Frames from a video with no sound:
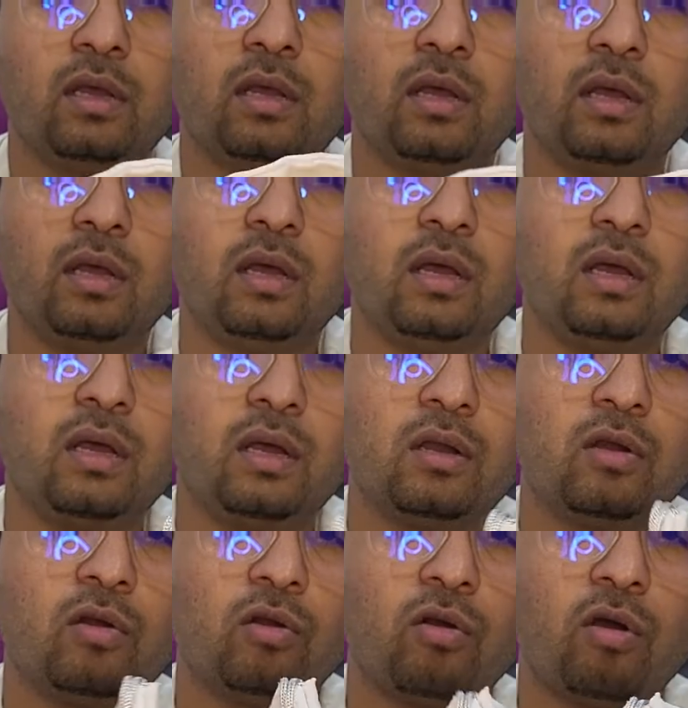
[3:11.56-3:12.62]
A
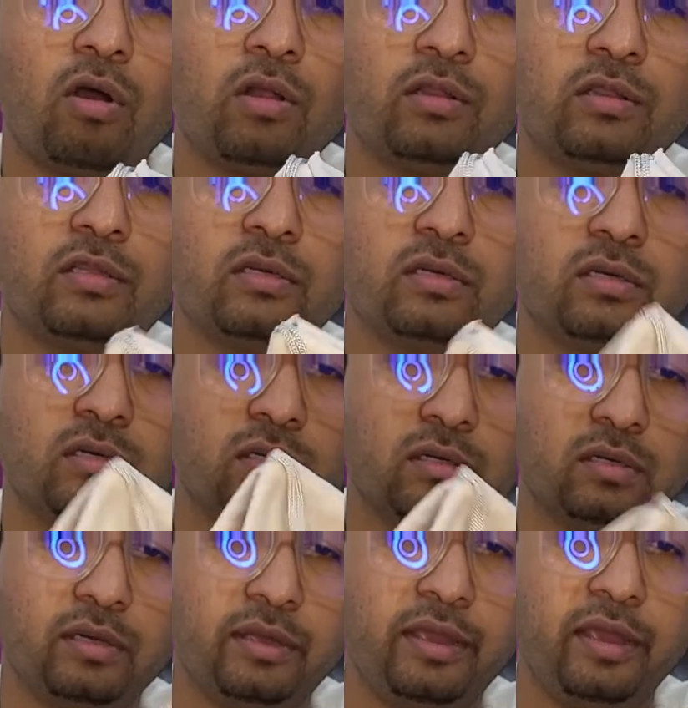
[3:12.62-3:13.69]
cloth
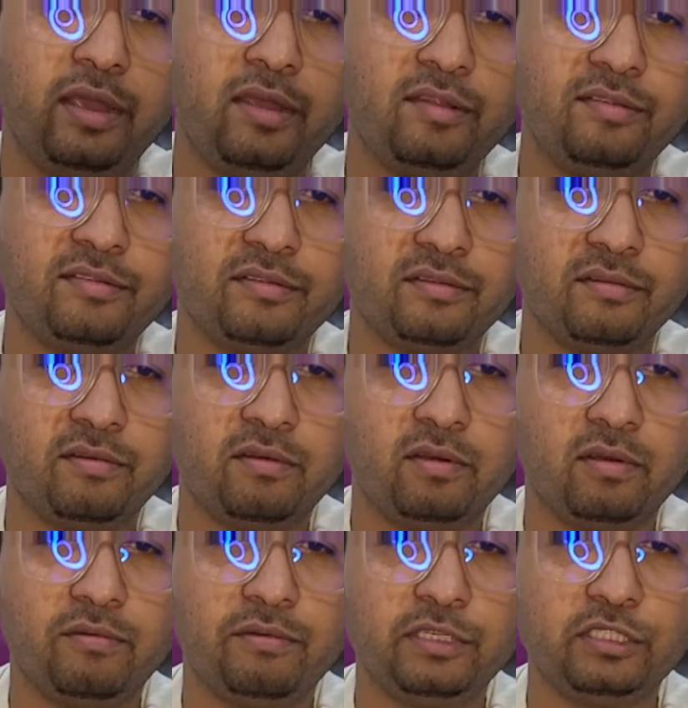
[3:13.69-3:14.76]
case
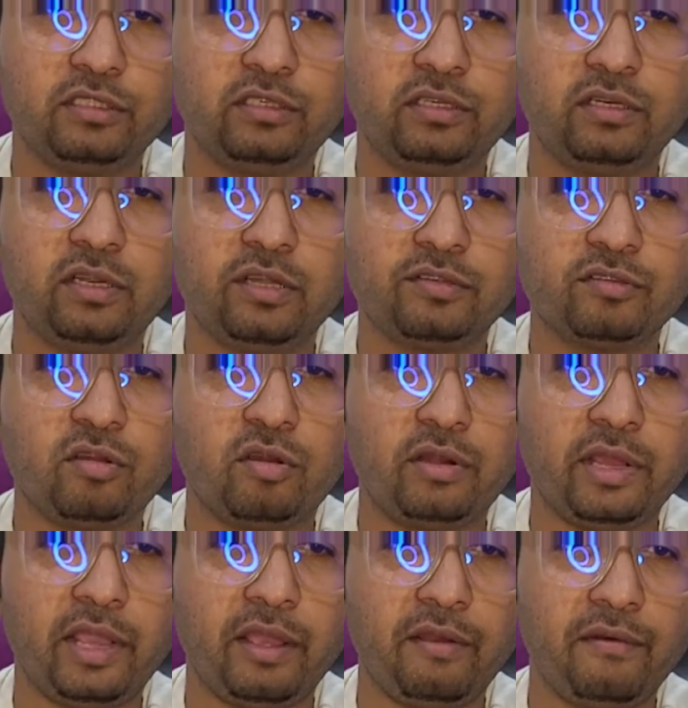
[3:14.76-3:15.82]
which does not
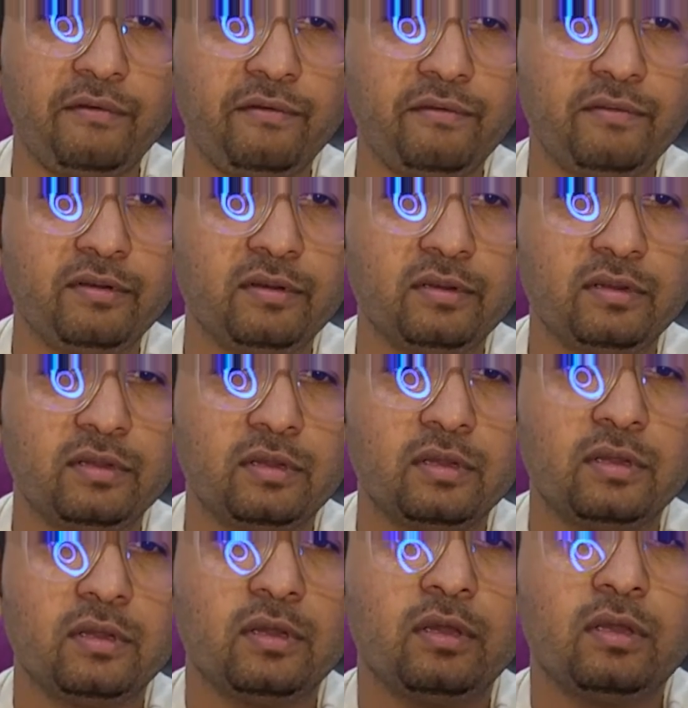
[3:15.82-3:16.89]
have
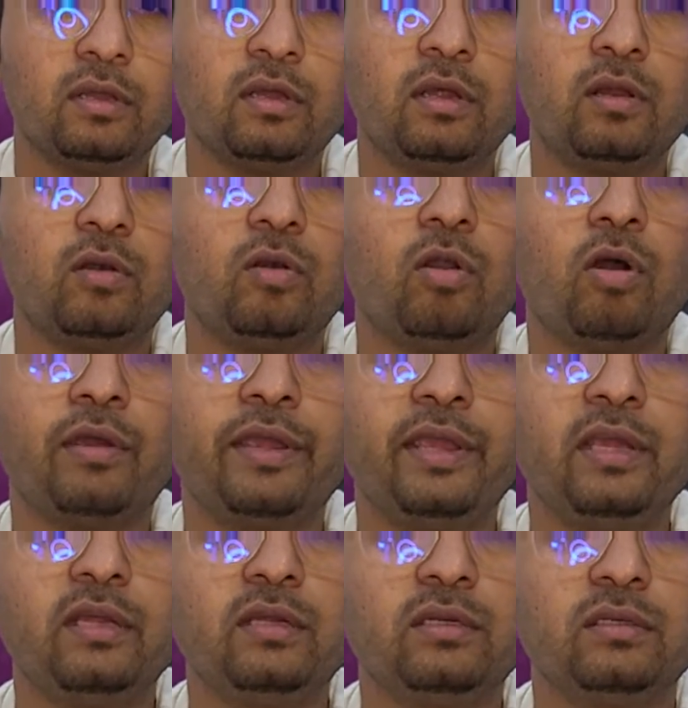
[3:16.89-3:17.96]

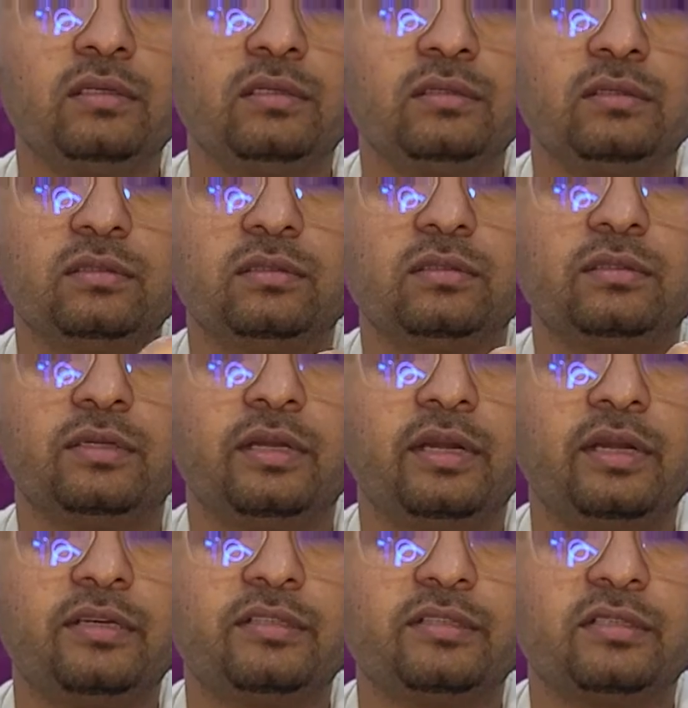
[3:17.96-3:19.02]
locking,
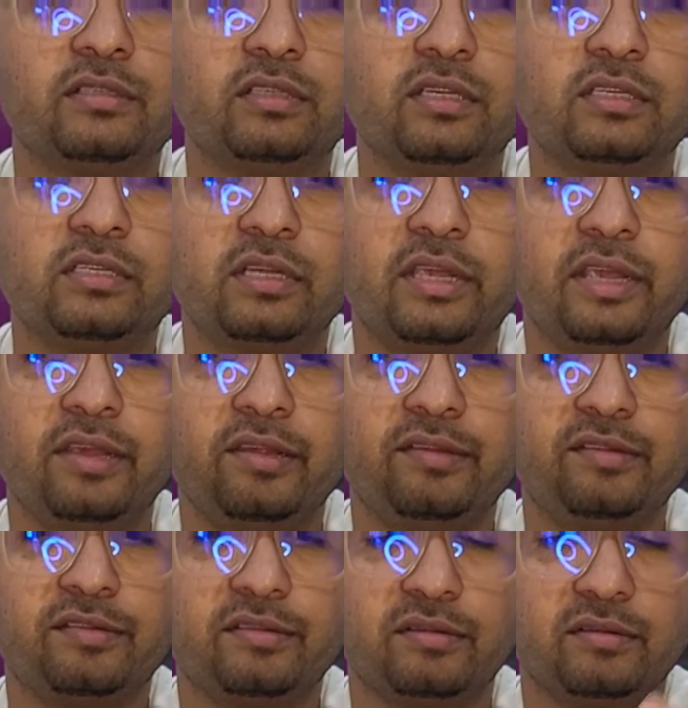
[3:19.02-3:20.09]
it's just a
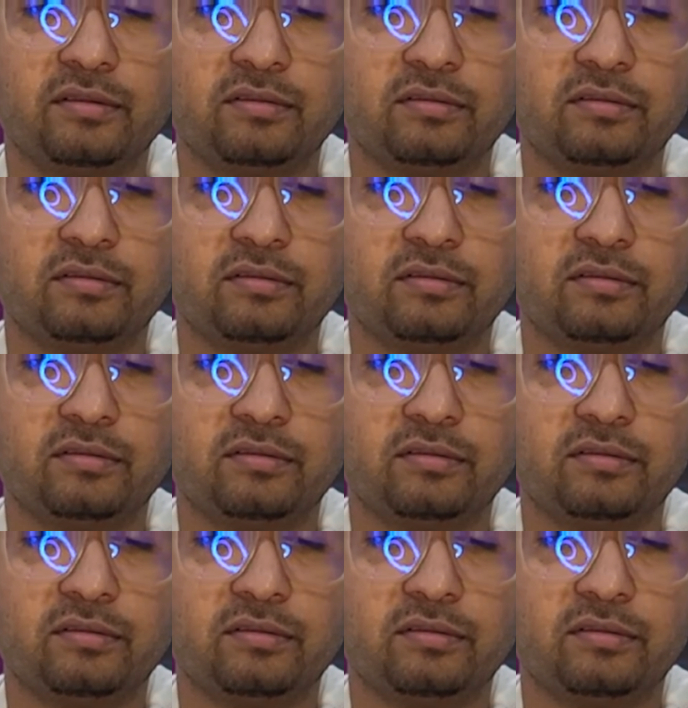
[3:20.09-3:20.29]
case.